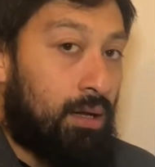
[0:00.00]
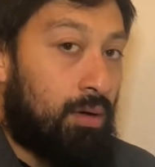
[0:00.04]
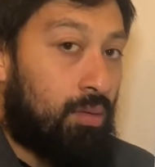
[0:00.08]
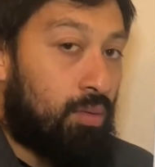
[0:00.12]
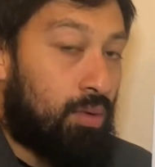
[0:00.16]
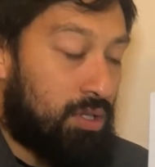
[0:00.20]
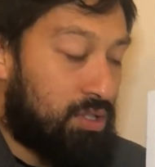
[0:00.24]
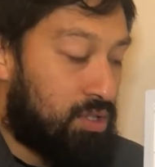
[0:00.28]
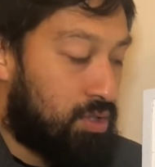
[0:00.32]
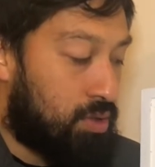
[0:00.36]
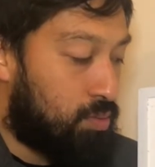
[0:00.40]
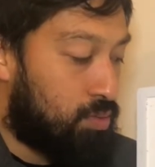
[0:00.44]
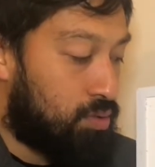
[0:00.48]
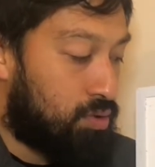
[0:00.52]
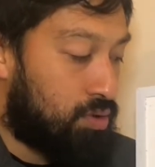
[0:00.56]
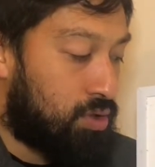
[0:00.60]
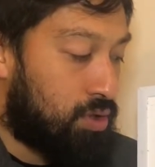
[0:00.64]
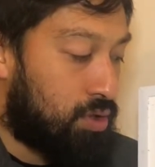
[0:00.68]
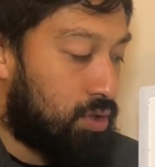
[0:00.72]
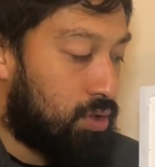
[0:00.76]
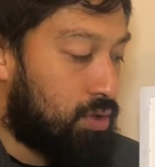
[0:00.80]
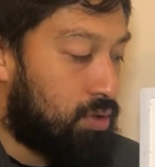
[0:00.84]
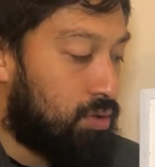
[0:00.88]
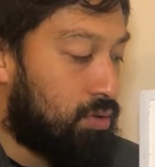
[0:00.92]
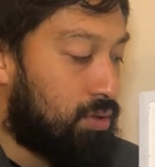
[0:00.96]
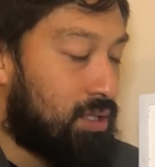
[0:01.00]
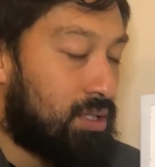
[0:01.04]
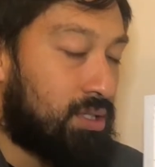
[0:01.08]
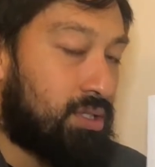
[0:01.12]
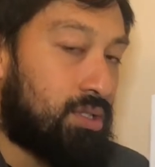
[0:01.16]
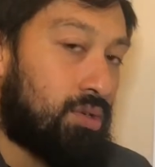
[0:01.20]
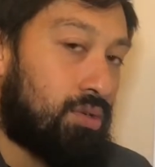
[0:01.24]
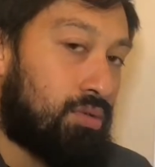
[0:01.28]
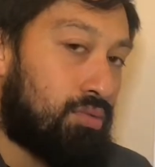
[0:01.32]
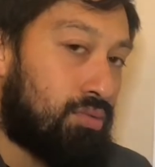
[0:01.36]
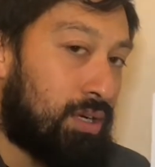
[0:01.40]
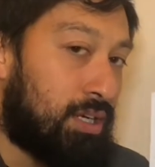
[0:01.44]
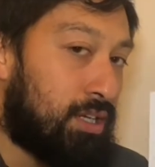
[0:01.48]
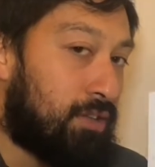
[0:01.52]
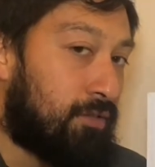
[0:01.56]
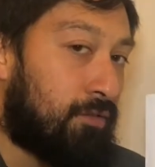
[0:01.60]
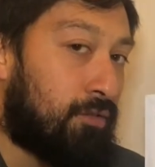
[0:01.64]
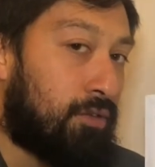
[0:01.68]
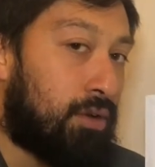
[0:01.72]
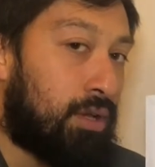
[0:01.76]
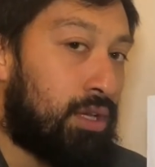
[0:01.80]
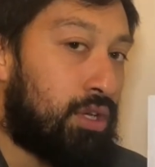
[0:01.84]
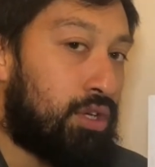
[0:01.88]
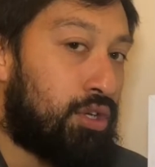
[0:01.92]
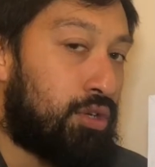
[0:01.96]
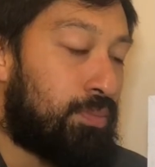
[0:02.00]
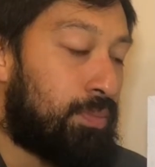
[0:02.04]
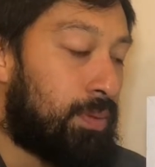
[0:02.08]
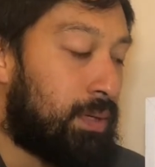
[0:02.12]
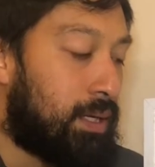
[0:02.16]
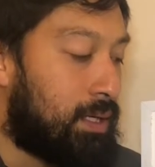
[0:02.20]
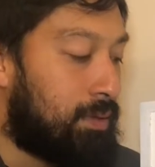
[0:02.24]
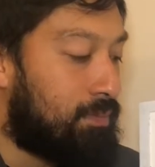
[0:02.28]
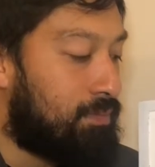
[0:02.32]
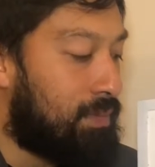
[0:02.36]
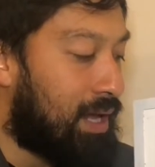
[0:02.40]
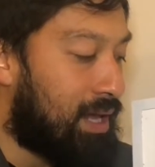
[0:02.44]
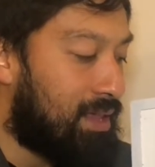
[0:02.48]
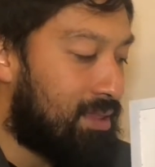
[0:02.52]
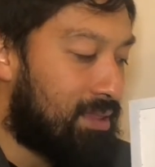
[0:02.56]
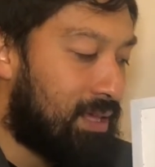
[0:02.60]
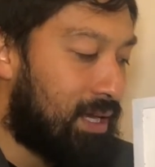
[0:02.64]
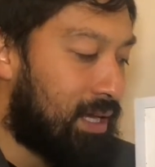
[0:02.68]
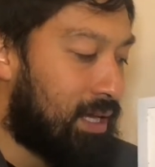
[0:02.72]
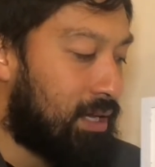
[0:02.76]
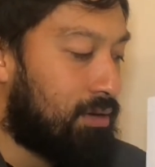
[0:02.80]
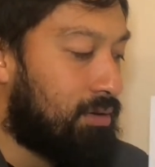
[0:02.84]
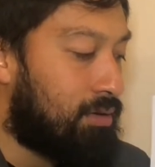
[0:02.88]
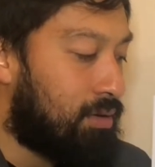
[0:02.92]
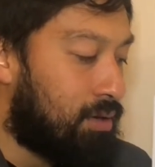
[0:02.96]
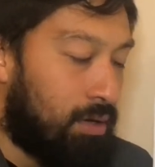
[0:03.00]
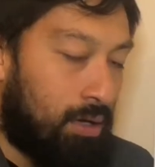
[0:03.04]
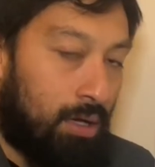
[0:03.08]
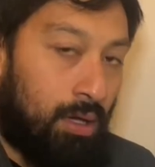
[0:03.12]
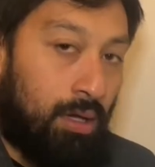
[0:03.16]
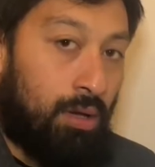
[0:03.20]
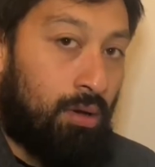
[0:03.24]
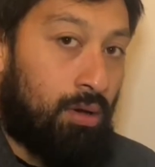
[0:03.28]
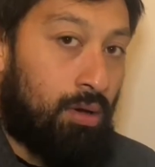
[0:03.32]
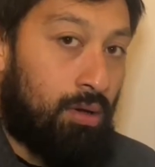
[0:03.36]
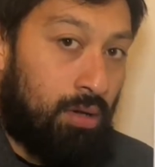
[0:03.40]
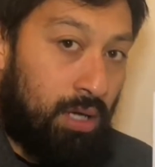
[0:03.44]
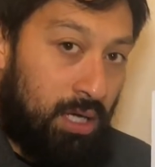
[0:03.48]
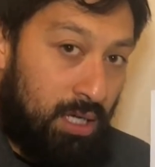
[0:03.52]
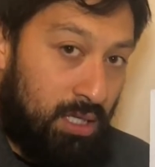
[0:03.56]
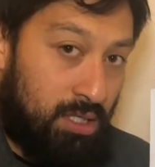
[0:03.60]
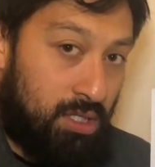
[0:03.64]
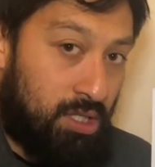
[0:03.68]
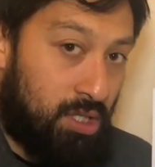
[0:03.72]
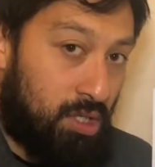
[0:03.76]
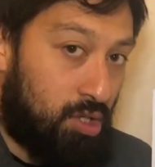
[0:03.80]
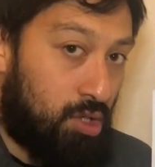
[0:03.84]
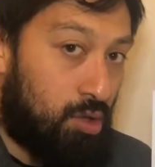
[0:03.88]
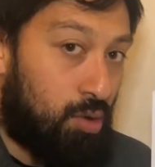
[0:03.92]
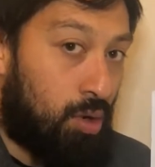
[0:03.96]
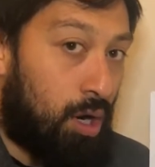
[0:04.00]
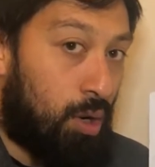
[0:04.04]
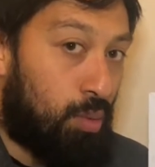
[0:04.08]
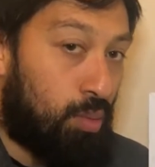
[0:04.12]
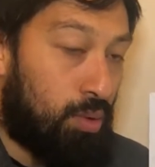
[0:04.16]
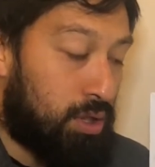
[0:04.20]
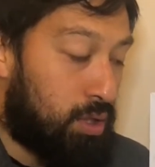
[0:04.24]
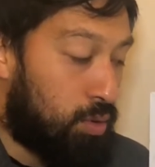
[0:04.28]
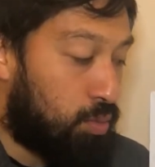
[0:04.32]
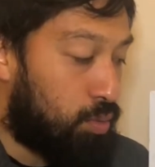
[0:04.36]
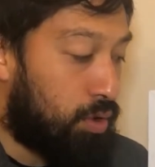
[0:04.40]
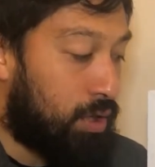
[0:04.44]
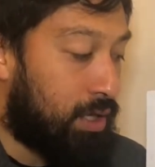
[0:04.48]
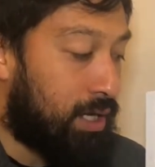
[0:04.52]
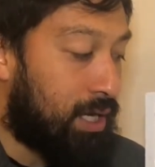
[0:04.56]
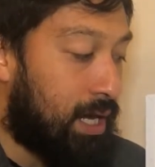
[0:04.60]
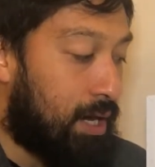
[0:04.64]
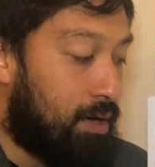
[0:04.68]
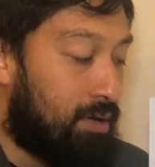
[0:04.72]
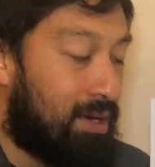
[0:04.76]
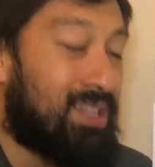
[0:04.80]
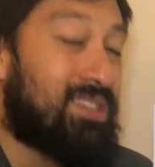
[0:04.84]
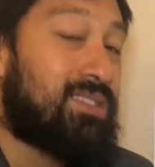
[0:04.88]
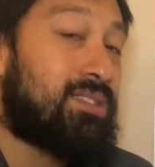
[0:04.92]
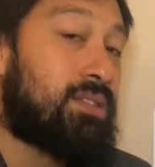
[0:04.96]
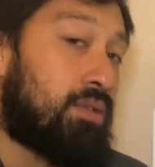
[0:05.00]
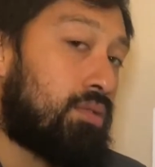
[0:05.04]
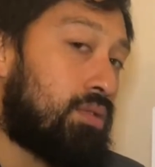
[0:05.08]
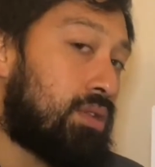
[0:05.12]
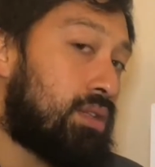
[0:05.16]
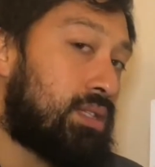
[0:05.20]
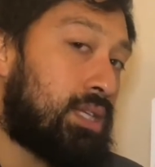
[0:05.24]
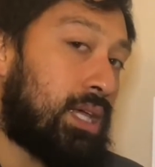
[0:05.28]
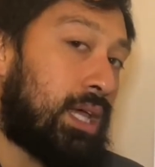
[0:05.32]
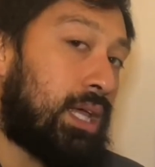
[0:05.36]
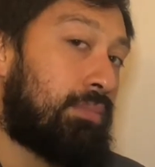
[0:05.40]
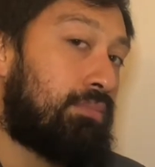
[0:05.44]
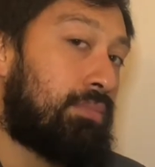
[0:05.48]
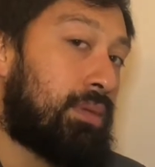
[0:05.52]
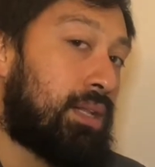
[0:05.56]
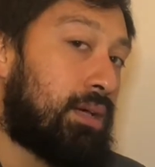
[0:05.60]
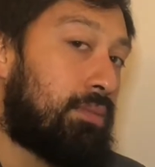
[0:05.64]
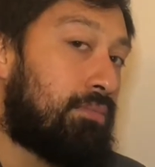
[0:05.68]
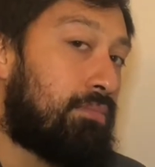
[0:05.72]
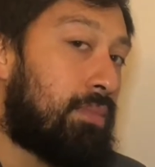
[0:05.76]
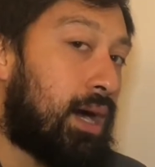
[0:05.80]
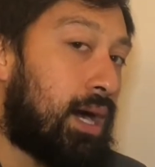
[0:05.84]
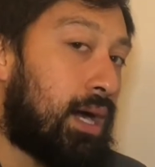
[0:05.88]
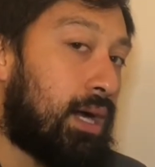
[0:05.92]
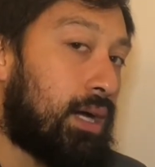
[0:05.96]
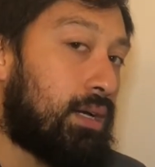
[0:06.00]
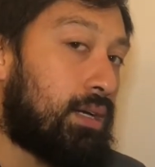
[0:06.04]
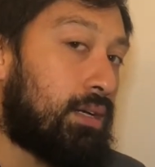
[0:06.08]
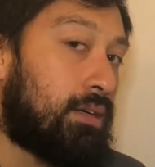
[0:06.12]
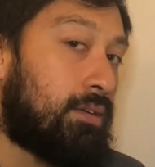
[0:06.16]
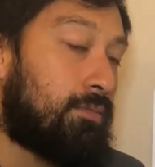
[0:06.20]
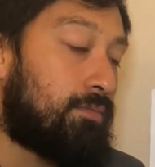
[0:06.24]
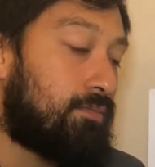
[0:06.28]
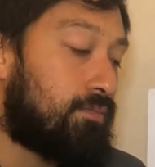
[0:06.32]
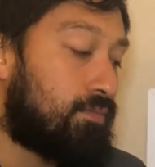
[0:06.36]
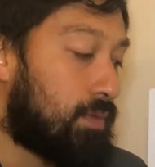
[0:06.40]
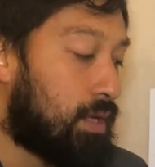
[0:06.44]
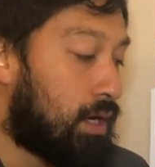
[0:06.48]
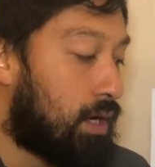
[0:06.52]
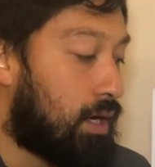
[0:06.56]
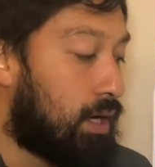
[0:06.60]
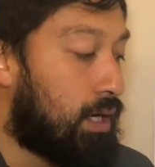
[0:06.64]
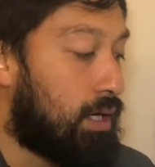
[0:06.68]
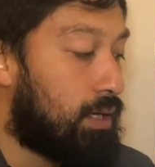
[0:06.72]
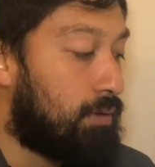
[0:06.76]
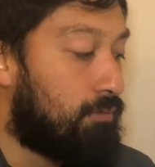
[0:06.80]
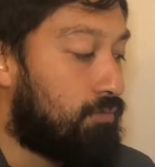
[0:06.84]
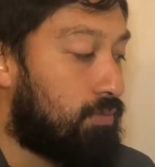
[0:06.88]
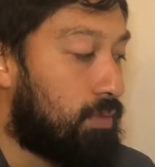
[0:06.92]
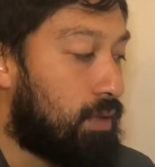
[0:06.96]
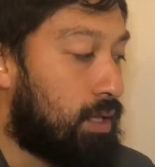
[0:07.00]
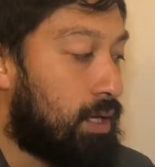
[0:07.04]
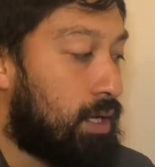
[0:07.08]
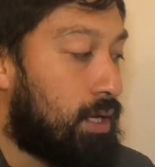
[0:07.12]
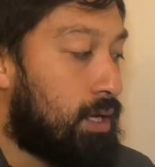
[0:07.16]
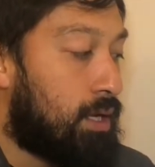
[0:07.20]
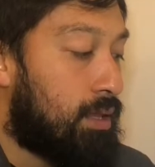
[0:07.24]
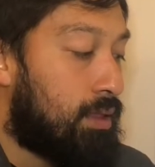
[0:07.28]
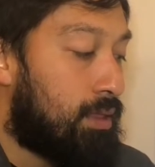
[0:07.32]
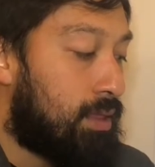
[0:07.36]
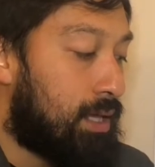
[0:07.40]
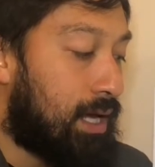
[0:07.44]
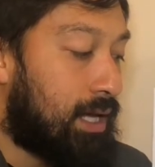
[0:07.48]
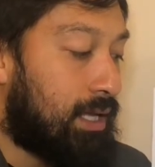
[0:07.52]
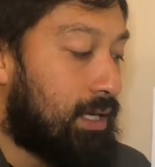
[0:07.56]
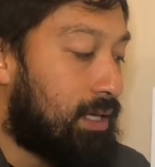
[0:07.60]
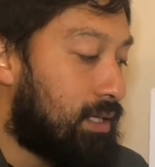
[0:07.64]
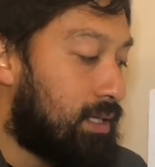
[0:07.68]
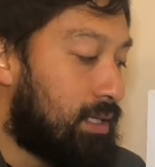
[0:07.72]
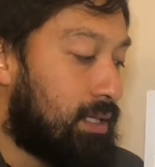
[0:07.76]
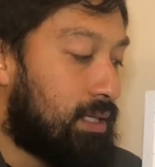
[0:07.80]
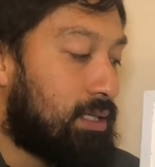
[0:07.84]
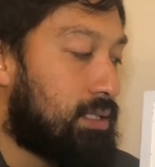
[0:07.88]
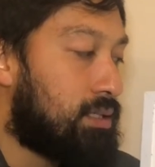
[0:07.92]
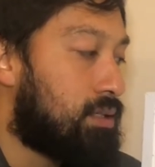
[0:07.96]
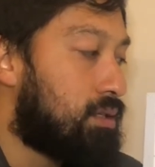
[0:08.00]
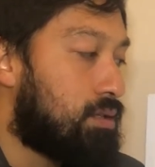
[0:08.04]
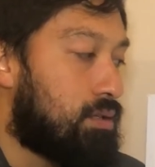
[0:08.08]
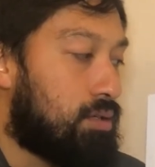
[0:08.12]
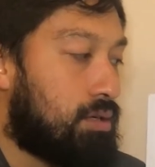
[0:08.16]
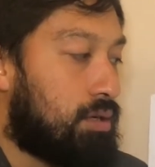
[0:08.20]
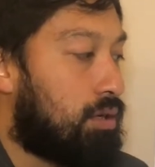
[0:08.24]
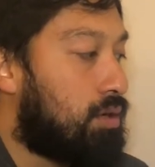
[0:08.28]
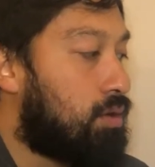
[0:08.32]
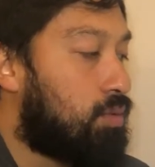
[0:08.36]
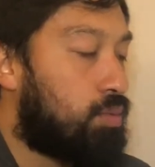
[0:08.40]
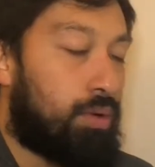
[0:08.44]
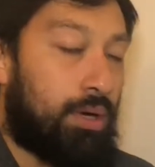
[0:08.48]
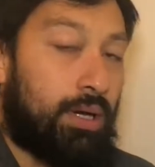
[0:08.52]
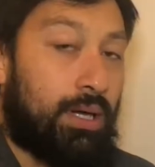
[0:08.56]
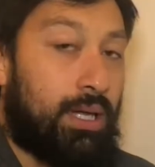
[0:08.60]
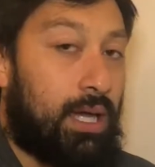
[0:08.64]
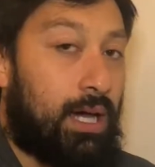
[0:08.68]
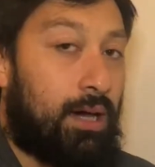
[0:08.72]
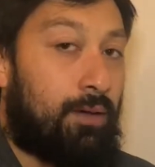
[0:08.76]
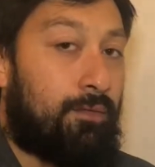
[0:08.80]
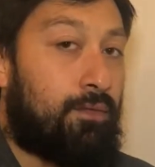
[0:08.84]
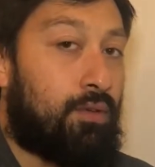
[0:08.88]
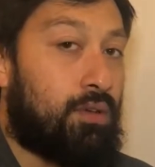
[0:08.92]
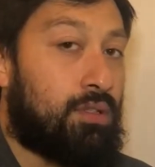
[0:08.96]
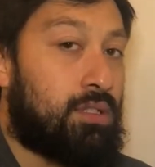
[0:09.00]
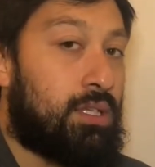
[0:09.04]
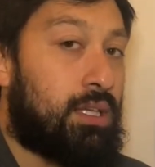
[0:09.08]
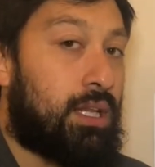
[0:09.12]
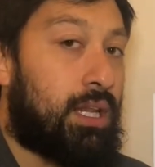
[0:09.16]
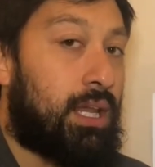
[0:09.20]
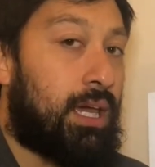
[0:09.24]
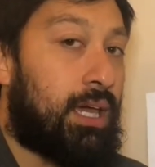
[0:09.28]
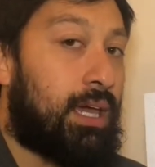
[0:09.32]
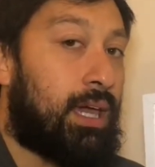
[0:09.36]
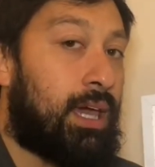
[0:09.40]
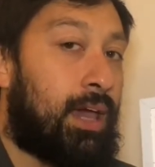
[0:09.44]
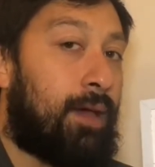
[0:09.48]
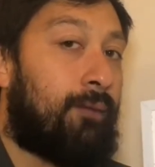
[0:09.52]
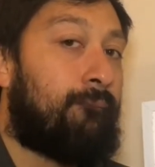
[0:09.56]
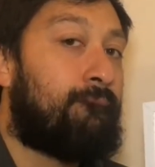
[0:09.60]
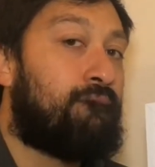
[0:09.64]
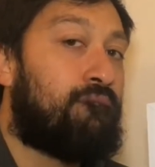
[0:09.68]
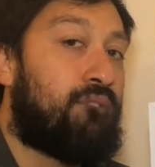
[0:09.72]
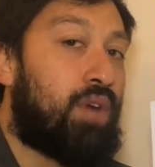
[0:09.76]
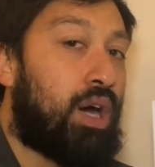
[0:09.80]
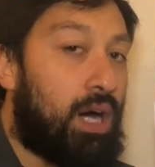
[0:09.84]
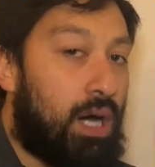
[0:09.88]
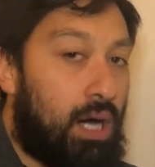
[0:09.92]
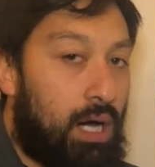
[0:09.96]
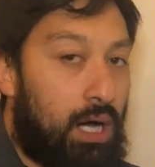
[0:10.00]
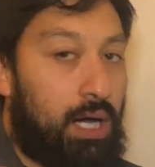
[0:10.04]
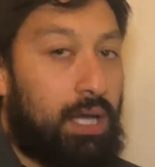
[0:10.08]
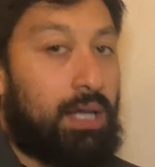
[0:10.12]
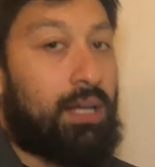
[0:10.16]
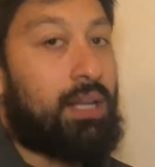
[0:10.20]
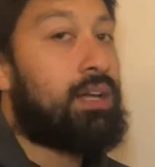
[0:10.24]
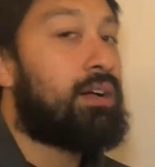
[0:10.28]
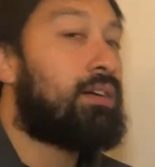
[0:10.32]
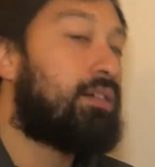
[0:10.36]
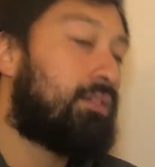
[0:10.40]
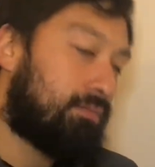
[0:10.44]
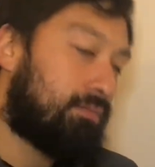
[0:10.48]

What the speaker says: What you will do is you'll rest for a little bit and then continue on with the workout until the 10 minute mark. All right, that is your workout for today. Have fun.